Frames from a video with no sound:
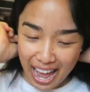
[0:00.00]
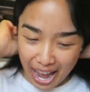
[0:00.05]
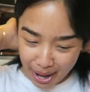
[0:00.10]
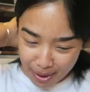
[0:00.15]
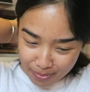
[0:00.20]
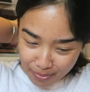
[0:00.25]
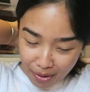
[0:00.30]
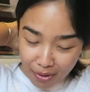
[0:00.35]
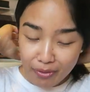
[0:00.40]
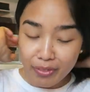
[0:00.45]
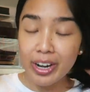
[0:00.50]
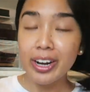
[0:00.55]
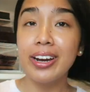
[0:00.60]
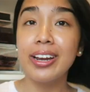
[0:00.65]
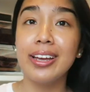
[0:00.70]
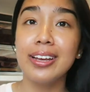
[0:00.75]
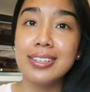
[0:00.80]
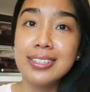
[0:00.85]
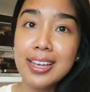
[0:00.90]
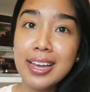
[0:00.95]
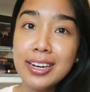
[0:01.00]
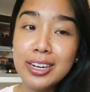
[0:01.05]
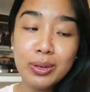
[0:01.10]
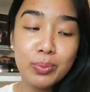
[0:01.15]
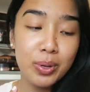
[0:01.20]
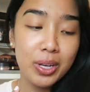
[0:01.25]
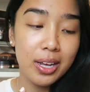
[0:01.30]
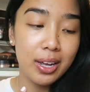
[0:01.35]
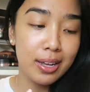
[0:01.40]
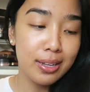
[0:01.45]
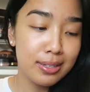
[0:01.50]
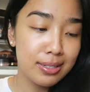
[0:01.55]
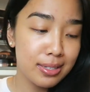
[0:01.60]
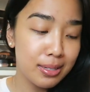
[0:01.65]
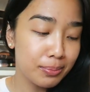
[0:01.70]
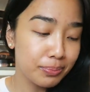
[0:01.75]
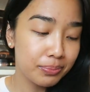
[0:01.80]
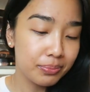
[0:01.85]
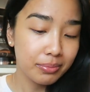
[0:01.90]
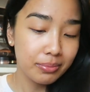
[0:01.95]
I'm very excited
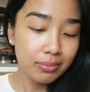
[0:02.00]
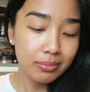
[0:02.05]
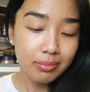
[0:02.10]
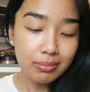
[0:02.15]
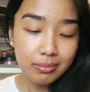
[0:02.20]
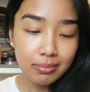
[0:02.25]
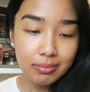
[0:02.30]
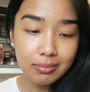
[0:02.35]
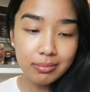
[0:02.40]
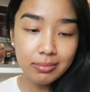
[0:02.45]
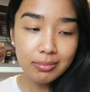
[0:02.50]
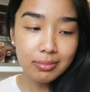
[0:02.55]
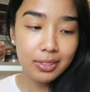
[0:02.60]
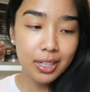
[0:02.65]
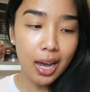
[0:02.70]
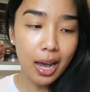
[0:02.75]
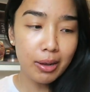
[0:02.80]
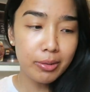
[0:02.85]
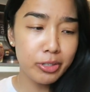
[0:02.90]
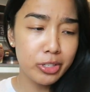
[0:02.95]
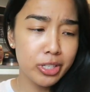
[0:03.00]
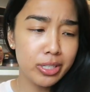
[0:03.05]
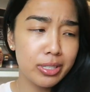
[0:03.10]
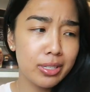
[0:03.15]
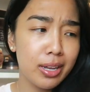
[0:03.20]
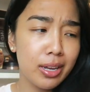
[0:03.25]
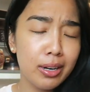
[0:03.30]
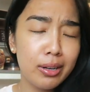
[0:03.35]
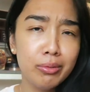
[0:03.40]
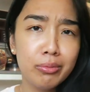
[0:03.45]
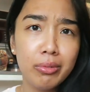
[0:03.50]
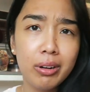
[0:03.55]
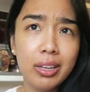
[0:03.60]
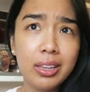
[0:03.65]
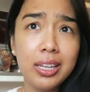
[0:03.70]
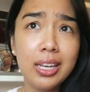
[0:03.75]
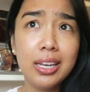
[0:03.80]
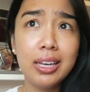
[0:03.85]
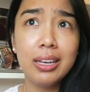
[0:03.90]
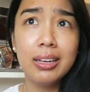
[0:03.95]
because I was just getting
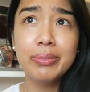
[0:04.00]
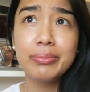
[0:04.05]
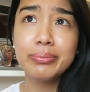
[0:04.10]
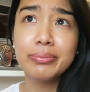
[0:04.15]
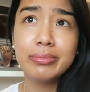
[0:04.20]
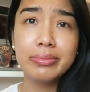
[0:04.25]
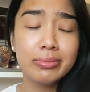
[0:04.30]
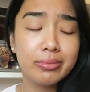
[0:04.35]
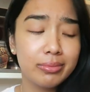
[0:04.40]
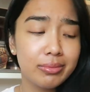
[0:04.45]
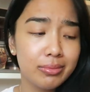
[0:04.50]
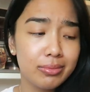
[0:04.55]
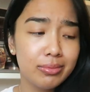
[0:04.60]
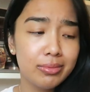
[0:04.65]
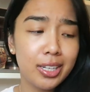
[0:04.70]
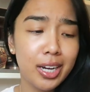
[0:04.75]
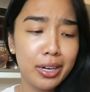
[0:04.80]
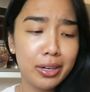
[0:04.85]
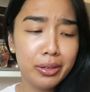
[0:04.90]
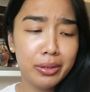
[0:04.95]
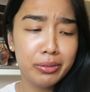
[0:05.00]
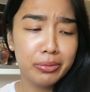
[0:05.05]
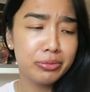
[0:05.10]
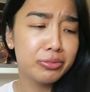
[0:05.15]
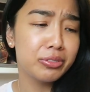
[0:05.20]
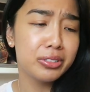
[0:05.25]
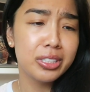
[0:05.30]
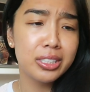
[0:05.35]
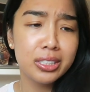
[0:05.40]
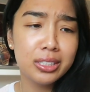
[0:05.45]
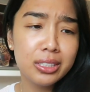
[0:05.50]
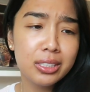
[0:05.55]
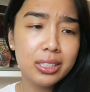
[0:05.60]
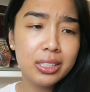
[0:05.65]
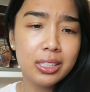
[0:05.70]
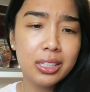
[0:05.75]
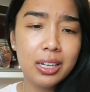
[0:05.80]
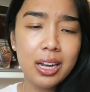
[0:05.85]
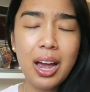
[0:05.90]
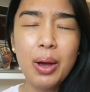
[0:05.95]
really kind of,
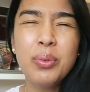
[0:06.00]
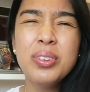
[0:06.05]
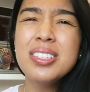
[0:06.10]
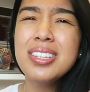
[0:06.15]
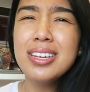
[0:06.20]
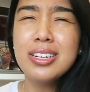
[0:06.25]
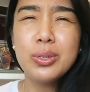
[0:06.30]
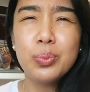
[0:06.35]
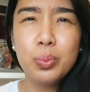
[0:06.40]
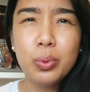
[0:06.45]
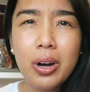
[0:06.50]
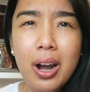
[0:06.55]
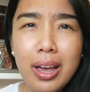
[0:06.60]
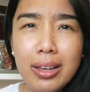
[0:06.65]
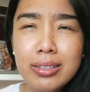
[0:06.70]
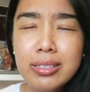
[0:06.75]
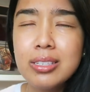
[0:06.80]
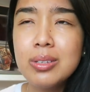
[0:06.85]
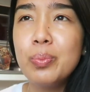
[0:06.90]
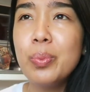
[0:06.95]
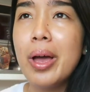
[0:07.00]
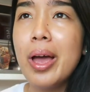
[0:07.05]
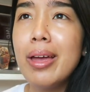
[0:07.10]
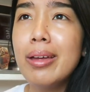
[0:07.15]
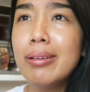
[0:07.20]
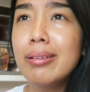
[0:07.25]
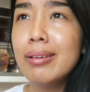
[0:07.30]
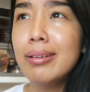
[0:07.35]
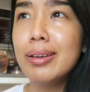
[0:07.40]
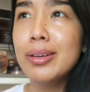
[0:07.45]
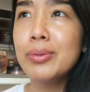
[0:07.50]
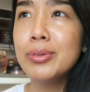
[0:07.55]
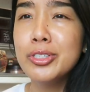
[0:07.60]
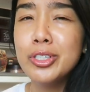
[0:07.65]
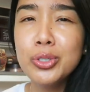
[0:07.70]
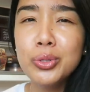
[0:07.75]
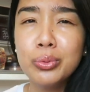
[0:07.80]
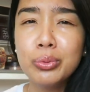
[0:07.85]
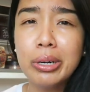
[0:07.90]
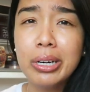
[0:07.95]
I wouldn't say depressed, but it was
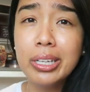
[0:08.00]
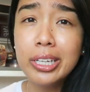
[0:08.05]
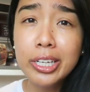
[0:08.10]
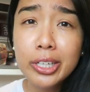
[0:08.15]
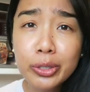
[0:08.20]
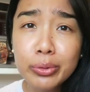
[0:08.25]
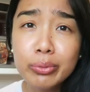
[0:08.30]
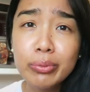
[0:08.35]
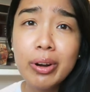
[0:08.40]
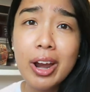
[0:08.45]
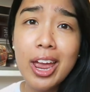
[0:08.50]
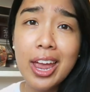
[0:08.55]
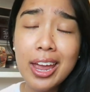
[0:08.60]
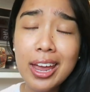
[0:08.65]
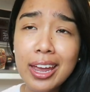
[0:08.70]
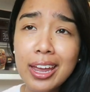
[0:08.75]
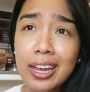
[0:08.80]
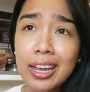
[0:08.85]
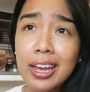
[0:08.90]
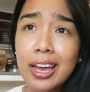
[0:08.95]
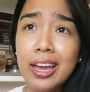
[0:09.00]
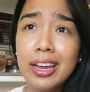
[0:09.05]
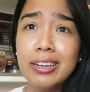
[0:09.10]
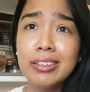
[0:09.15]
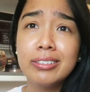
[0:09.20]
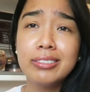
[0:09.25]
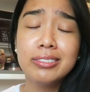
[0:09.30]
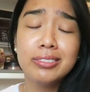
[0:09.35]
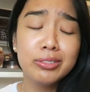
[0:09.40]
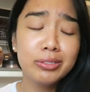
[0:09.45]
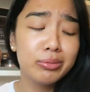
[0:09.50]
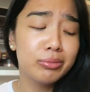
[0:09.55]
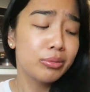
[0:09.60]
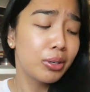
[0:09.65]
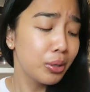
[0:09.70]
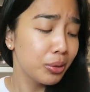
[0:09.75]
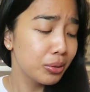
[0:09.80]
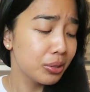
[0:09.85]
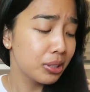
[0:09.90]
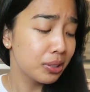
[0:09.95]
just really gray and
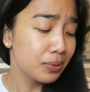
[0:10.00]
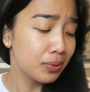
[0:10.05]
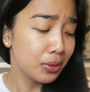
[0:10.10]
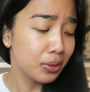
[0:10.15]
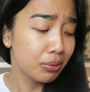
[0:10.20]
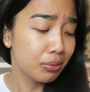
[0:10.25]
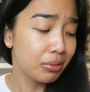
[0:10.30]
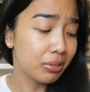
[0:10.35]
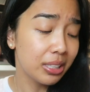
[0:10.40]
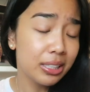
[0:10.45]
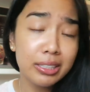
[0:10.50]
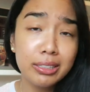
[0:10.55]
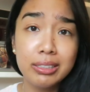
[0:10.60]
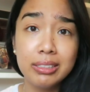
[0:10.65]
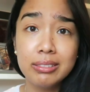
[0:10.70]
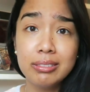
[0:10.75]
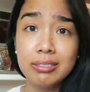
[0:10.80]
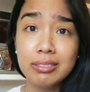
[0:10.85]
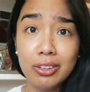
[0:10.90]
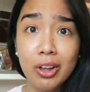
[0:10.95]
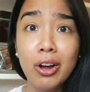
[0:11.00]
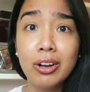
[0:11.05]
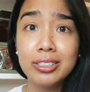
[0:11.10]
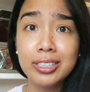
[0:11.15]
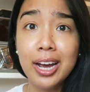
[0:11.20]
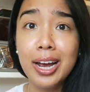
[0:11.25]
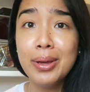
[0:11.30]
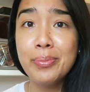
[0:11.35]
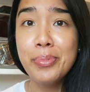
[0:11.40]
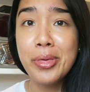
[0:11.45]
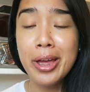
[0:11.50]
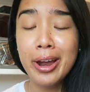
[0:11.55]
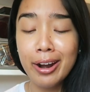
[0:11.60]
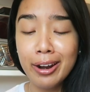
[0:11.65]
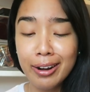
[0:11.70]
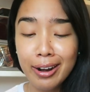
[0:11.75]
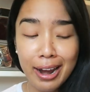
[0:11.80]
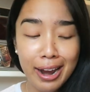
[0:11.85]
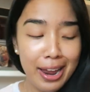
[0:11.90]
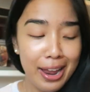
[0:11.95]
gross for a really long time
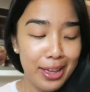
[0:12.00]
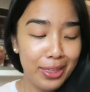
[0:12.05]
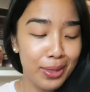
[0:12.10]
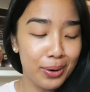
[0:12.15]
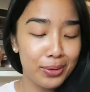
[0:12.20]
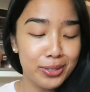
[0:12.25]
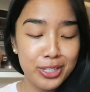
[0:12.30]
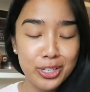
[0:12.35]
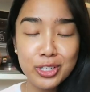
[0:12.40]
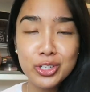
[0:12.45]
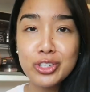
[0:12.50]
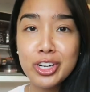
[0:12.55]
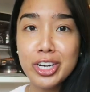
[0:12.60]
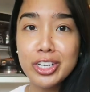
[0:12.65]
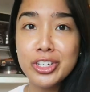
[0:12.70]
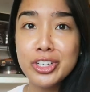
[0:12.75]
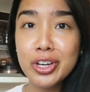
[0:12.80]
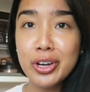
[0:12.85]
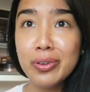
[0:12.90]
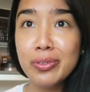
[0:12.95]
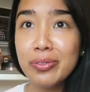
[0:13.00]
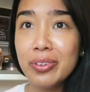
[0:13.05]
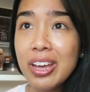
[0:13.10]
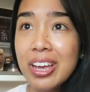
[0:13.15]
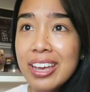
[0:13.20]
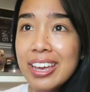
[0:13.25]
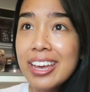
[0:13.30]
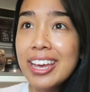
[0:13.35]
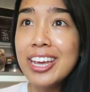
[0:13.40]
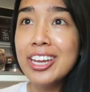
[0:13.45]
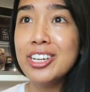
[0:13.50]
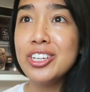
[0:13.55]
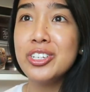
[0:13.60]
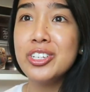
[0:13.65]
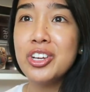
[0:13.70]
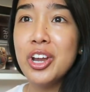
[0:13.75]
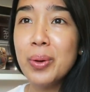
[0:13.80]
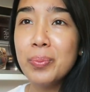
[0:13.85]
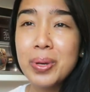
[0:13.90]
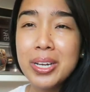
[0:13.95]
there. There was a stretch of
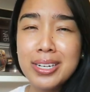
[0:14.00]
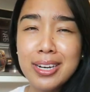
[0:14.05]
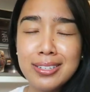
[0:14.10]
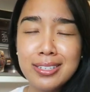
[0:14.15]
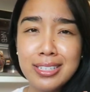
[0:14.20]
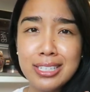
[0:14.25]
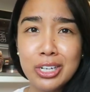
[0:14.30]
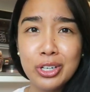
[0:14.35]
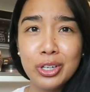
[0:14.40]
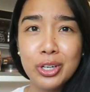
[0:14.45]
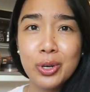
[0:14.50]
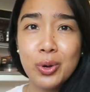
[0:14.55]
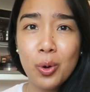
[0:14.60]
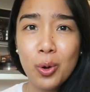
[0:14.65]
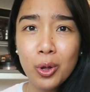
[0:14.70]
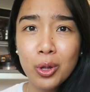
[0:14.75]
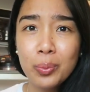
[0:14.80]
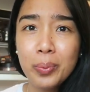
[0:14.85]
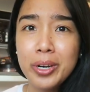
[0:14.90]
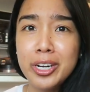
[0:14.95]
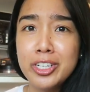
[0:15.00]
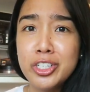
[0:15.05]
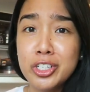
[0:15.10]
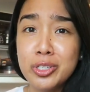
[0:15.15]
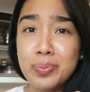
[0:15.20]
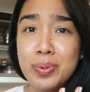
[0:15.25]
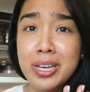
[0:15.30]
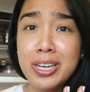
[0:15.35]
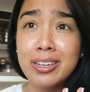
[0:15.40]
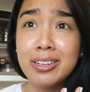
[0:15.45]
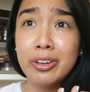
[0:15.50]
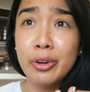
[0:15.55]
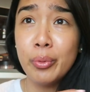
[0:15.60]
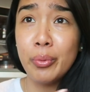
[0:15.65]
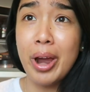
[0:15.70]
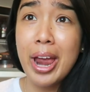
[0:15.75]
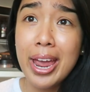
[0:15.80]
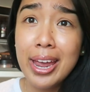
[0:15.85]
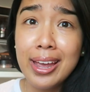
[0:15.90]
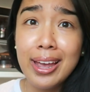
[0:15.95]
it not being necessarily cold, but it just being
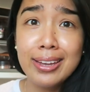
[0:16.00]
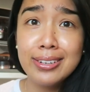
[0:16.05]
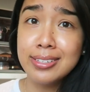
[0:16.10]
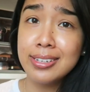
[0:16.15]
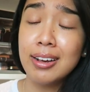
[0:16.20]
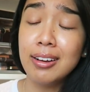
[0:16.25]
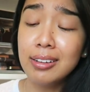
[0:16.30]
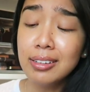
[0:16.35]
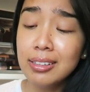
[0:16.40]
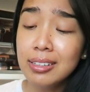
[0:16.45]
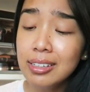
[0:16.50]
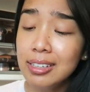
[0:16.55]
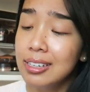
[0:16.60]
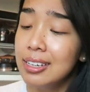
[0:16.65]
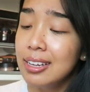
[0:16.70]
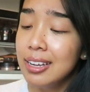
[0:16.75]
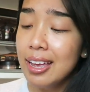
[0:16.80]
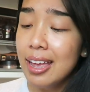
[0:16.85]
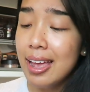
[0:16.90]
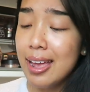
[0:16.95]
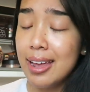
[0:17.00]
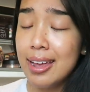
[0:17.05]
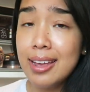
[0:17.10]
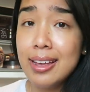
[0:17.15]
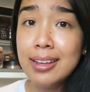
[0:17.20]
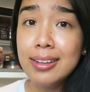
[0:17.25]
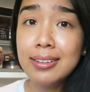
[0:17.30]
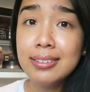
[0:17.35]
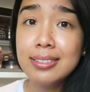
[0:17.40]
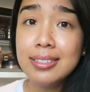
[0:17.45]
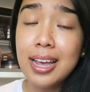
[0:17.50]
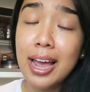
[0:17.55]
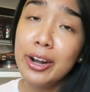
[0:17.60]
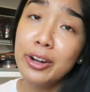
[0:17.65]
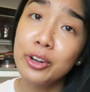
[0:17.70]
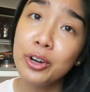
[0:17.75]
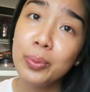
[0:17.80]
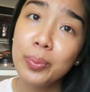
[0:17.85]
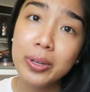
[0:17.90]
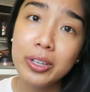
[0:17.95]
gray and dull. And I
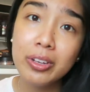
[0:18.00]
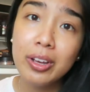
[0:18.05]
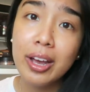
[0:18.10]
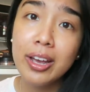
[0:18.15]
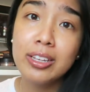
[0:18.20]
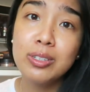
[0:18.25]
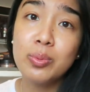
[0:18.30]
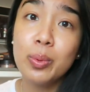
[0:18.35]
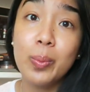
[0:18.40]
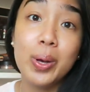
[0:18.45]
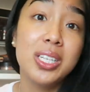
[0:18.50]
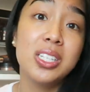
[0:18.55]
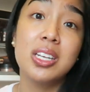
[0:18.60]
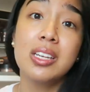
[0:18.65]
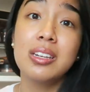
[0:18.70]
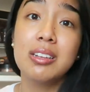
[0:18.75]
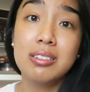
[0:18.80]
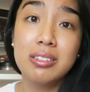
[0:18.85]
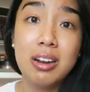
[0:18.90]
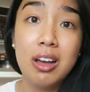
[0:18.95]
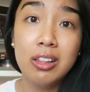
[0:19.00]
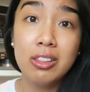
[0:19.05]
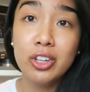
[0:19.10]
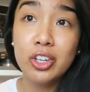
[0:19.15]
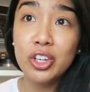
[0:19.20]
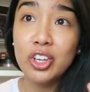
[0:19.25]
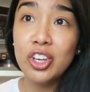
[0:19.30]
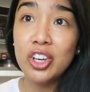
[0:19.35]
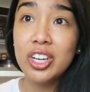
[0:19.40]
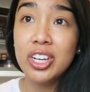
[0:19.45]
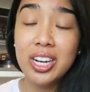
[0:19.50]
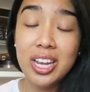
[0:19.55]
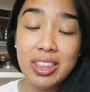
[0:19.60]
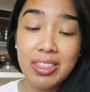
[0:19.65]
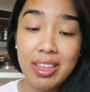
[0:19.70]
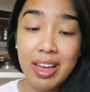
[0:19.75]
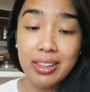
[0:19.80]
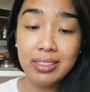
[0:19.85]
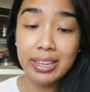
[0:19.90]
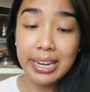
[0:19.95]
don't know about you guys, but my skin does not look good
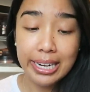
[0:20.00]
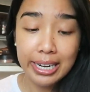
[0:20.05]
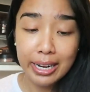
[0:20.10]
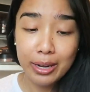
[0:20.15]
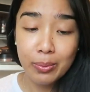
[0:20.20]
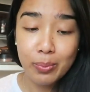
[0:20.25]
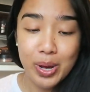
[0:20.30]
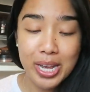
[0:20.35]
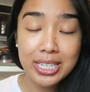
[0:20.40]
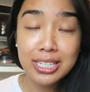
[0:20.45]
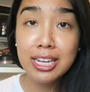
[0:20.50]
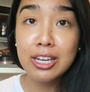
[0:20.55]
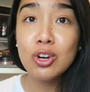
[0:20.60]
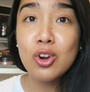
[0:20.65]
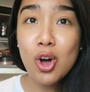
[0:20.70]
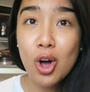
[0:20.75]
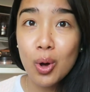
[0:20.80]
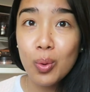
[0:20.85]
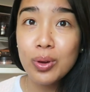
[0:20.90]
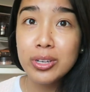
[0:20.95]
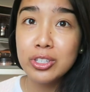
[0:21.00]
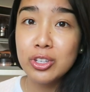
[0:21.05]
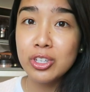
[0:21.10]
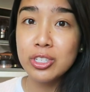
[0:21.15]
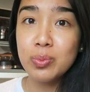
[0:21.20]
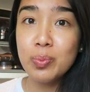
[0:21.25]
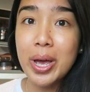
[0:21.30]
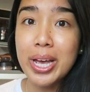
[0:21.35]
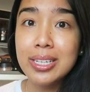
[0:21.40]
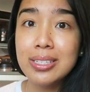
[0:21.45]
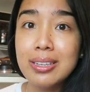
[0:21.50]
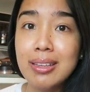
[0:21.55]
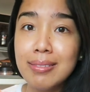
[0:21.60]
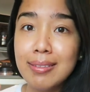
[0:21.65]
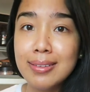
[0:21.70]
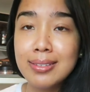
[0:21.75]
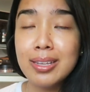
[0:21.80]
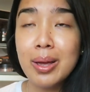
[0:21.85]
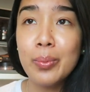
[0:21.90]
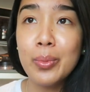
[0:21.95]
in that lighting. My skin always looks best in
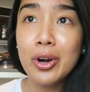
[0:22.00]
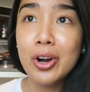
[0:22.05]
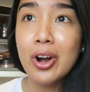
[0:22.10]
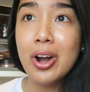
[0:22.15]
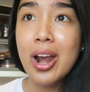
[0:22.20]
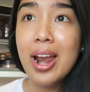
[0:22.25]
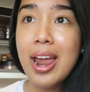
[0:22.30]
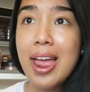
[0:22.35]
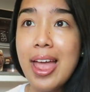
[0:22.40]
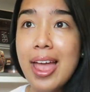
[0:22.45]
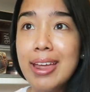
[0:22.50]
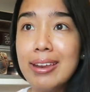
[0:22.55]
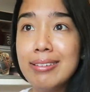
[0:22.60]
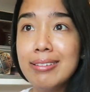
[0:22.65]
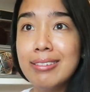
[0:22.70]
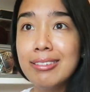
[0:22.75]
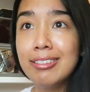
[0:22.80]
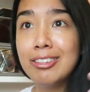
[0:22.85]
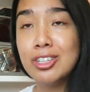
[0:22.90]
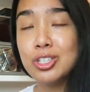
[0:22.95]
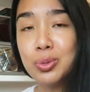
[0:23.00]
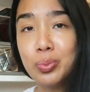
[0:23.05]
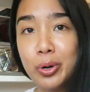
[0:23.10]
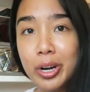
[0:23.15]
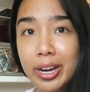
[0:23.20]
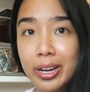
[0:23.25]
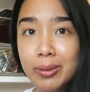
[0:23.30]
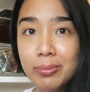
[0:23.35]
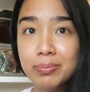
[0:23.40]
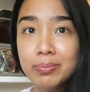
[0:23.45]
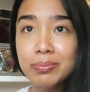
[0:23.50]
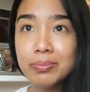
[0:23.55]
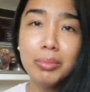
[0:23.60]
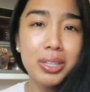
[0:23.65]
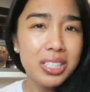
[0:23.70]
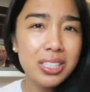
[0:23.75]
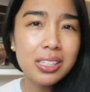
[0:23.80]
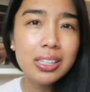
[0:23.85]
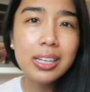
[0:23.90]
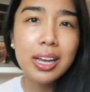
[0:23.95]
the summer and the spring,
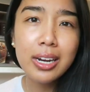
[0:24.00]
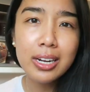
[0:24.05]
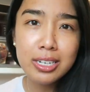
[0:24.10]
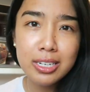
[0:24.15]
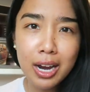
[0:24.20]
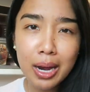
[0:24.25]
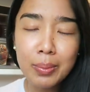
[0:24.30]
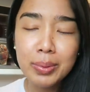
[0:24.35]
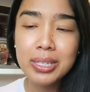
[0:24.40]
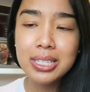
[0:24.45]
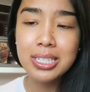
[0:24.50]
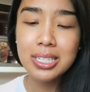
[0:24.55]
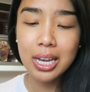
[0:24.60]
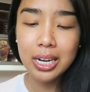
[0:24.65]
basically anytime it's